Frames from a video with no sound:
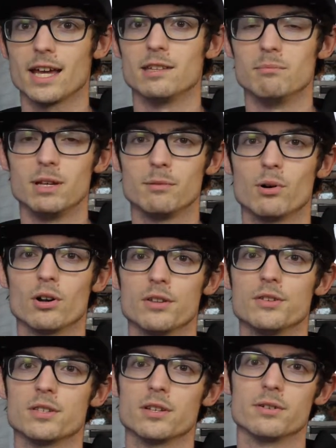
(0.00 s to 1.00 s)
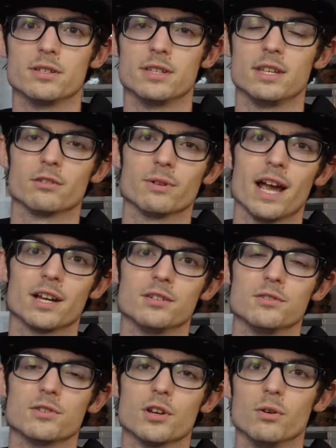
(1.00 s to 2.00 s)
The big part of the series is the interaction.
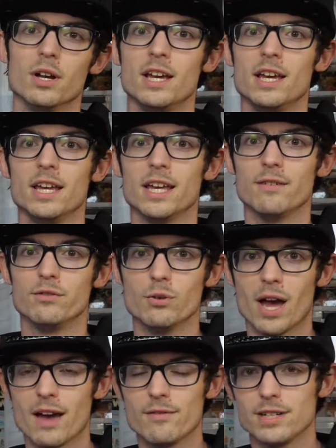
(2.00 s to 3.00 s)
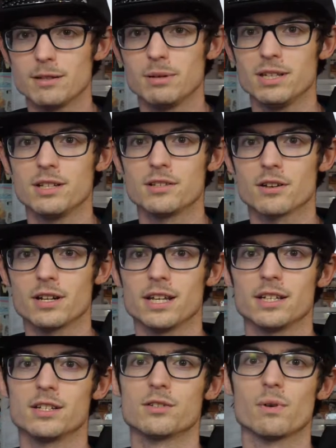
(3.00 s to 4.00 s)
So if you have any opinions on
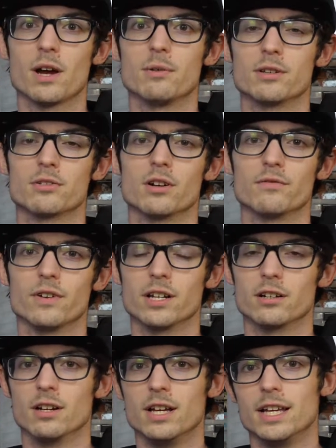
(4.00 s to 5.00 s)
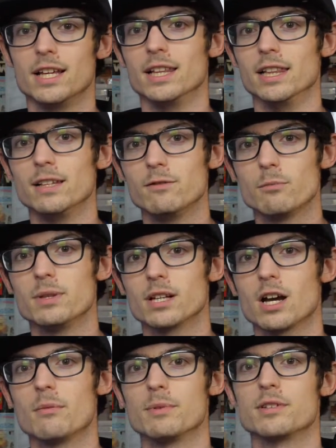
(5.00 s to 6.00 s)
Anakin's Y-Wing Starfighter, leave them in the
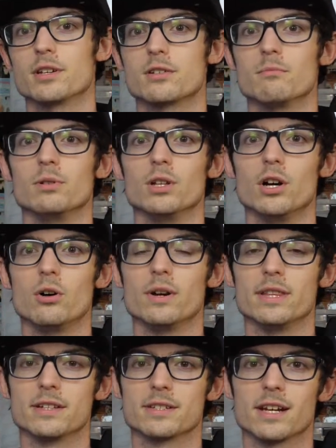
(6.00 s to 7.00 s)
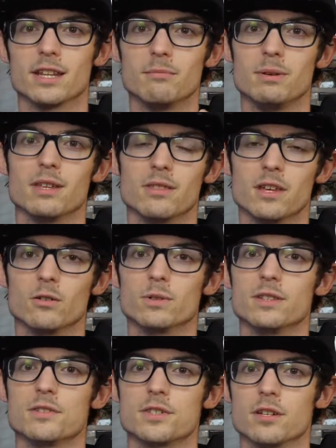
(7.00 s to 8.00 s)
comment section below, and that's kind of the big thing with the
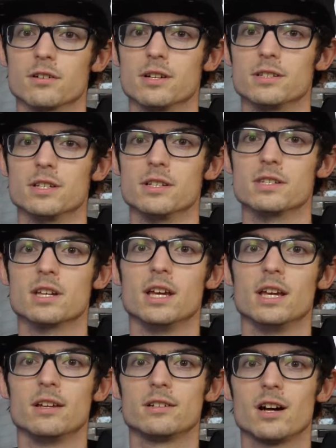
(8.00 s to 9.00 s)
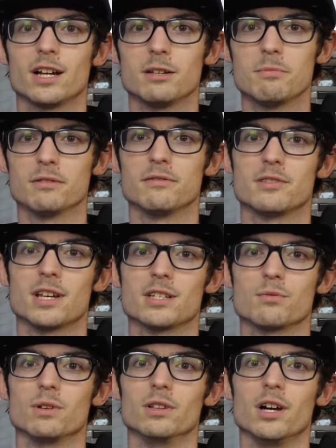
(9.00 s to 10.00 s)
series is talking about the sets
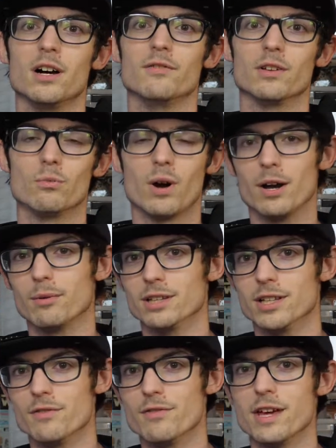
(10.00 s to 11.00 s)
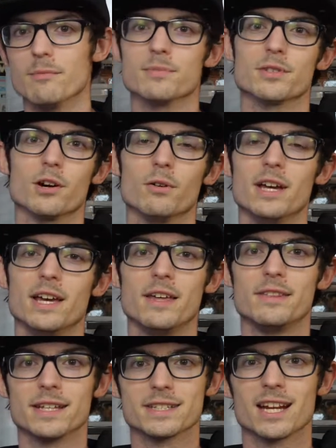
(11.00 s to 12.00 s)
we love and why we love them. So
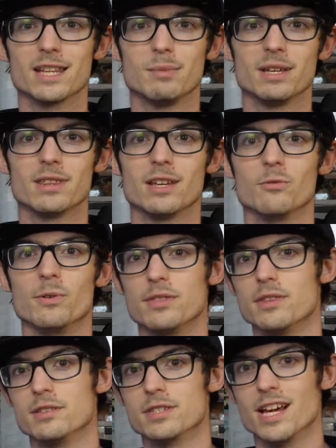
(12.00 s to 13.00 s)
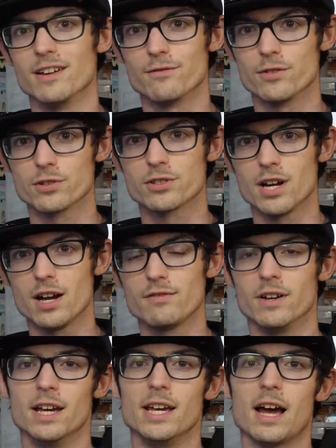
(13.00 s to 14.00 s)
that's kind of the big thing with this set. First off,
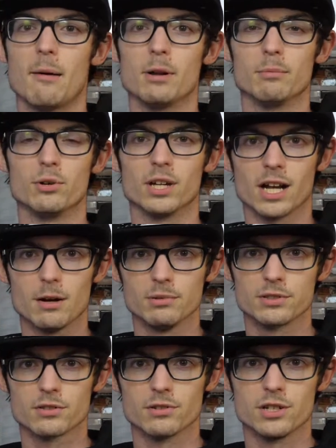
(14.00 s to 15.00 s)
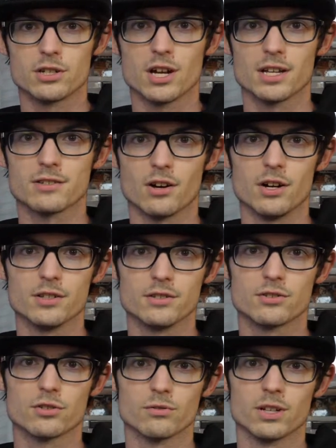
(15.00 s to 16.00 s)
I'm going to put a couple screenshots on
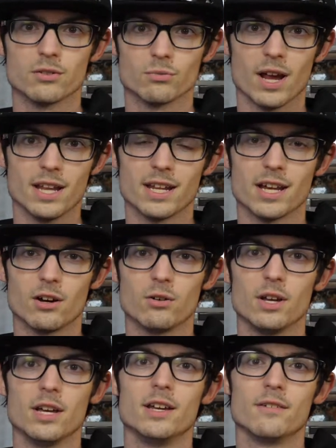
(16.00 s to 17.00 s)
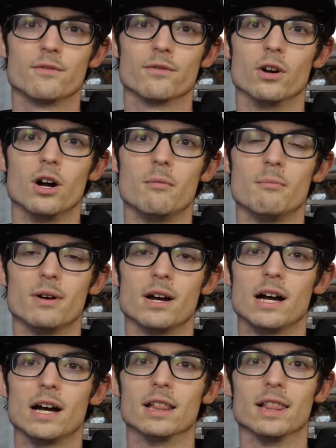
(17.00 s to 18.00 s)
screen right now from
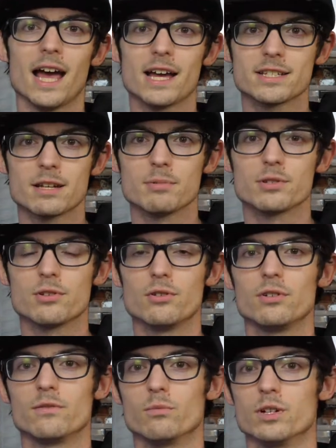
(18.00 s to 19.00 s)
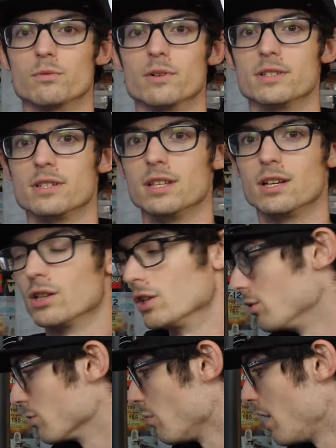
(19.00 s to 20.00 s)
last episode, which was the
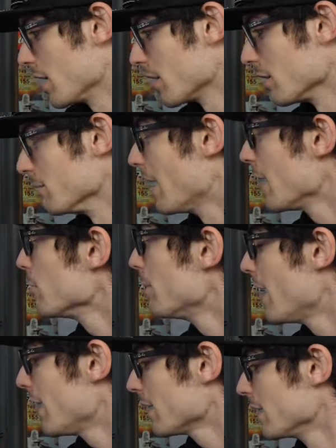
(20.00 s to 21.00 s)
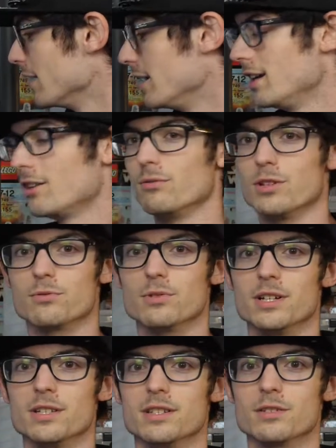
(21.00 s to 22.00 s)
Clone Walker Battle Pack, which
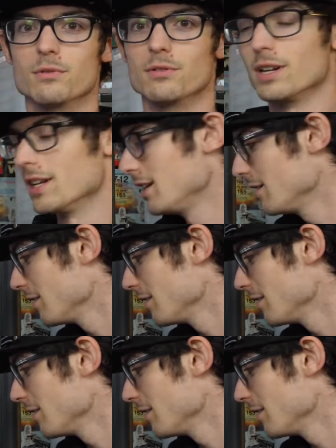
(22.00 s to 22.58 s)
was this one right here.